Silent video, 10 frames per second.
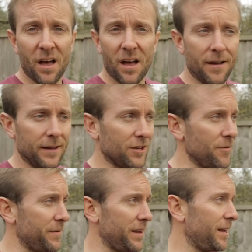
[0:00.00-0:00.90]
Uh, it
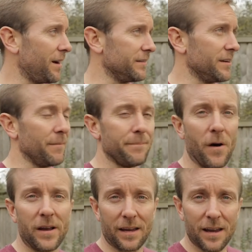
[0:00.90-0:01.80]
could be, I don't know, a
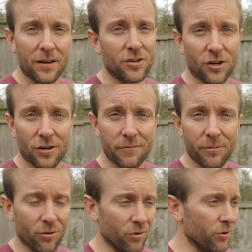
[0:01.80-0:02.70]
bike inner tube
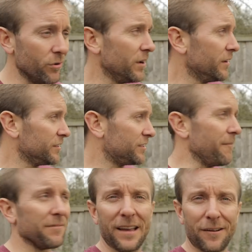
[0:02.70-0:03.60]
or
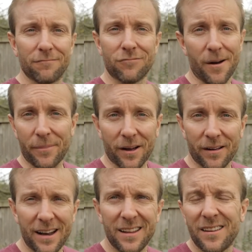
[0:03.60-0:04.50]
something rubber.
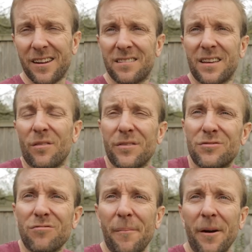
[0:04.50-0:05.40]
Anything you can think of
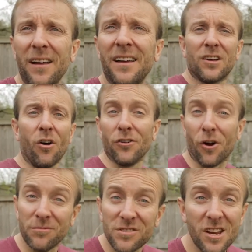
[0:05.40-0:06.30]
that's rubber.
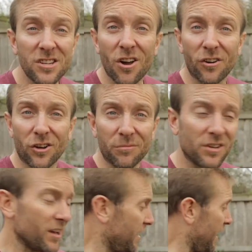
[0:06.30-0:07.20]
Condoms, use condoms.
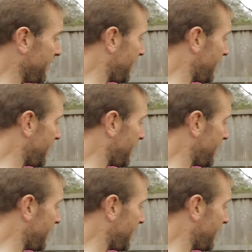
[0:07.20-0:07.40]
And